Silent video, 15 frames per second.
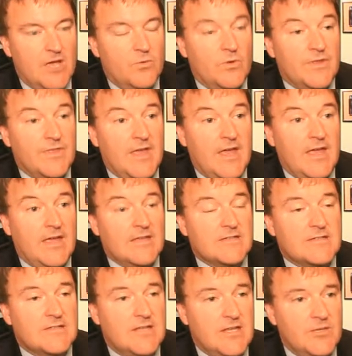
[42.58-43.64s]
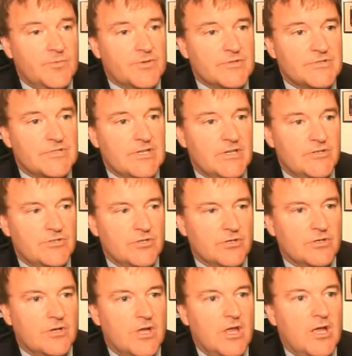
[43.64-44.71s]
With AST
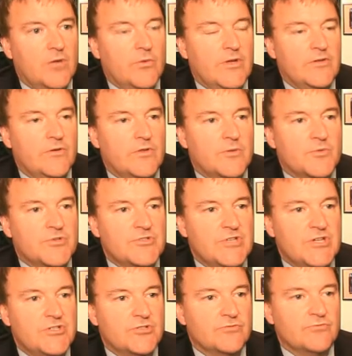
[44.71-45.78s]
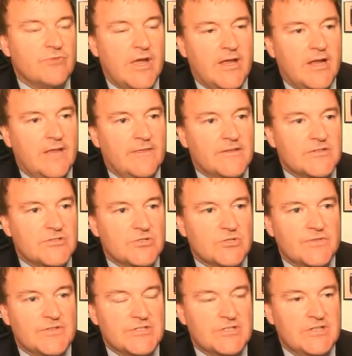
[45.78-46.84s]
procedure, we do the procedure right on the
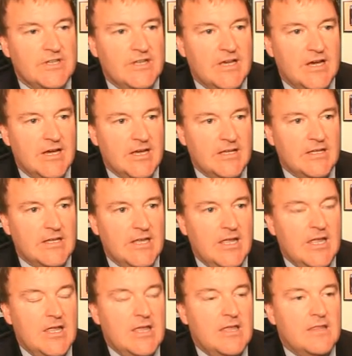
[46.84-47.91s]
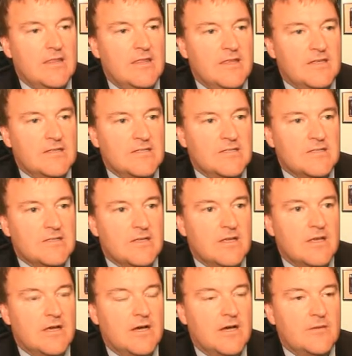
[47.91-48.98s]
surface of the eye. This
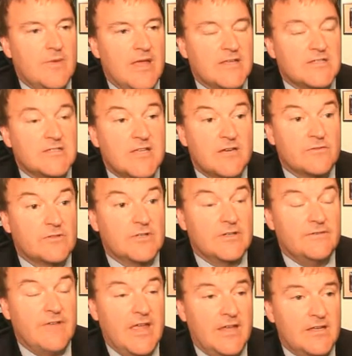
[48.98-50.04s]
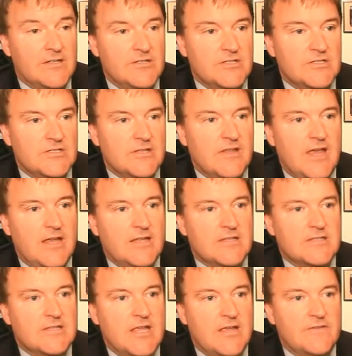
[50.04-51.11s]
um, has several advantages in that it
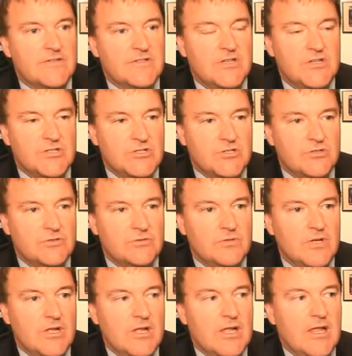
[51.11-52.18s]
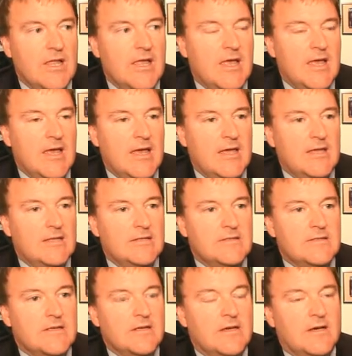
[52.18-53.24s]
saves tissue
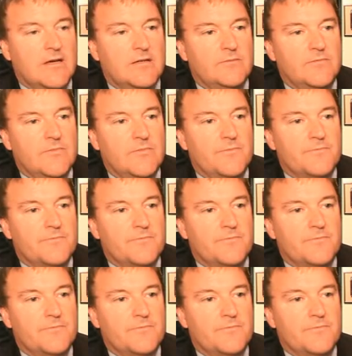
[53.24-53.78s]
and um,